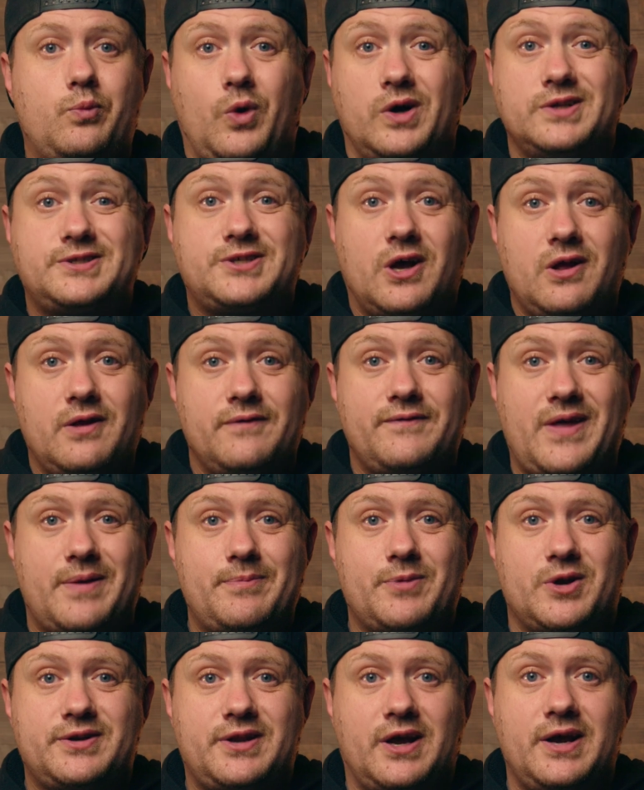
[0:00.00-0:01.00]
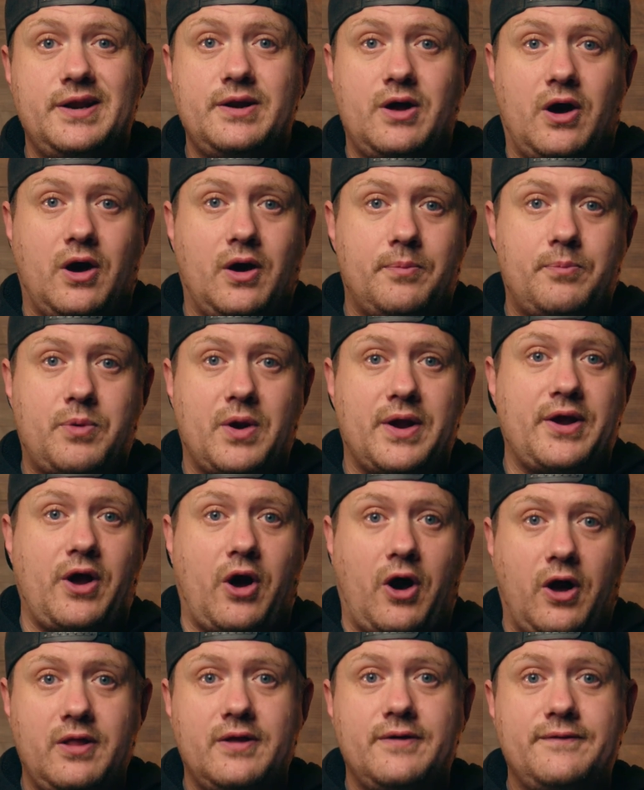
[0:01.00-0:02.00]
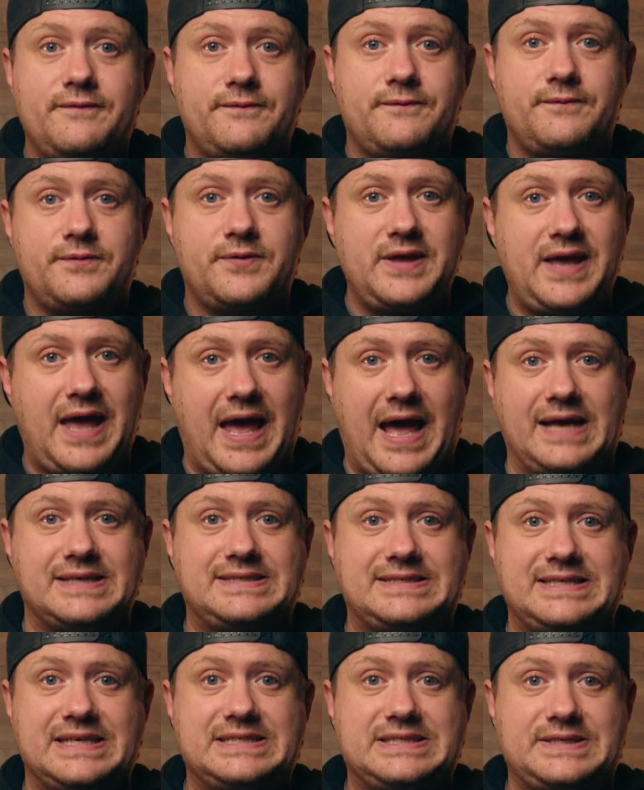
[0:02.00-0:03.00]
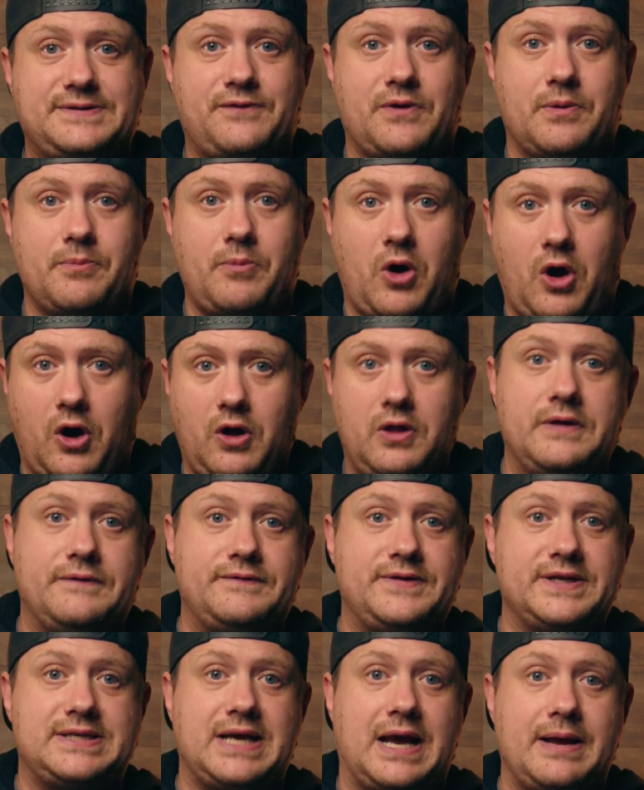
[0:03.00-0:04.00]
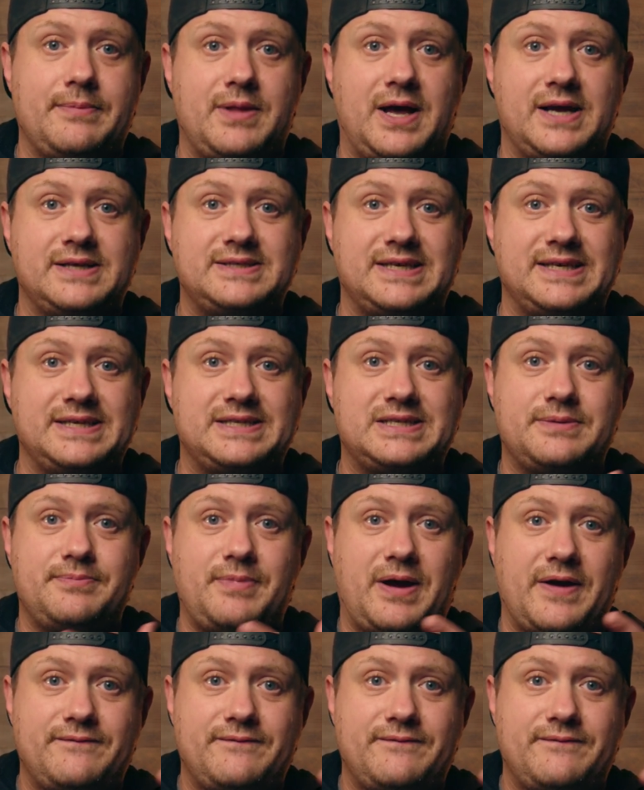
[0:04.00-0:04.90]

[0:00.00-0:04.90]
once all of them are done, I'll bring all of the assets from all of the timelines into my